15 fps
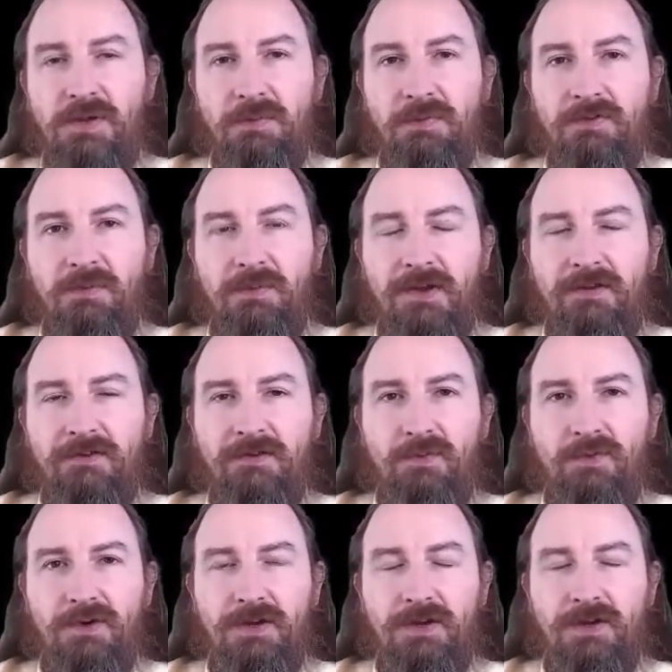be able to make
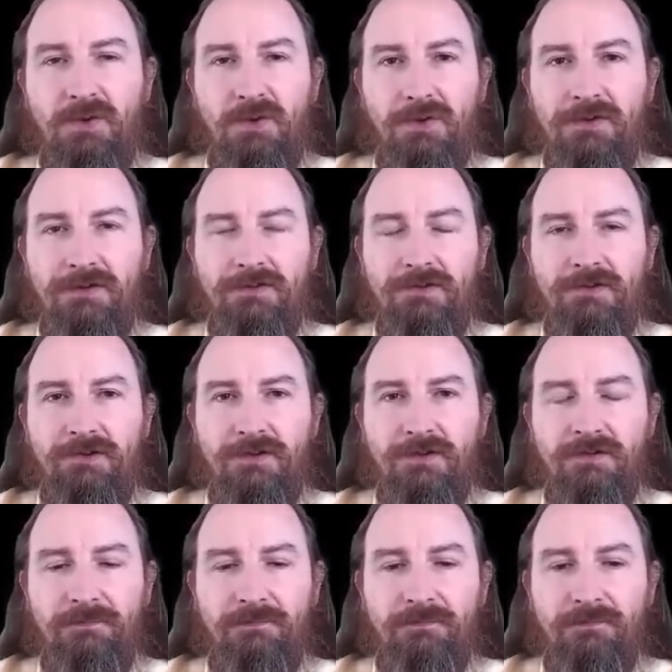some really cool
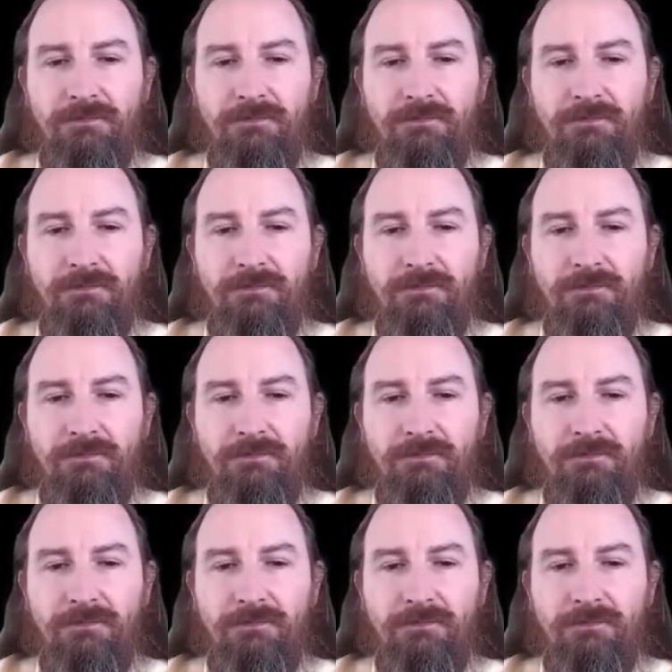assertions.